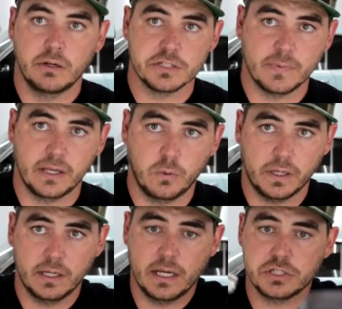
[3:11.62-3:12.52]
here's my
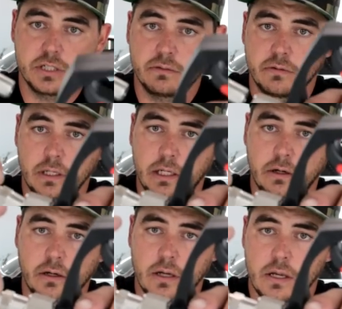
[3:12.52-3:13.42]
quick connection
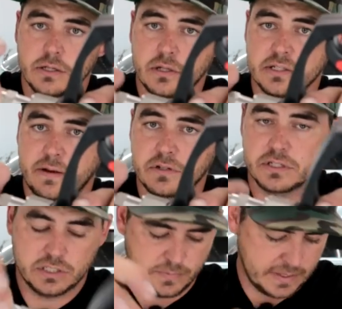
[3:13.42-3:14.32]
here. So I'll just have
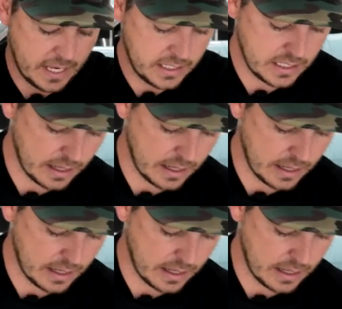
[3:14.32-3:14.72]
to spin that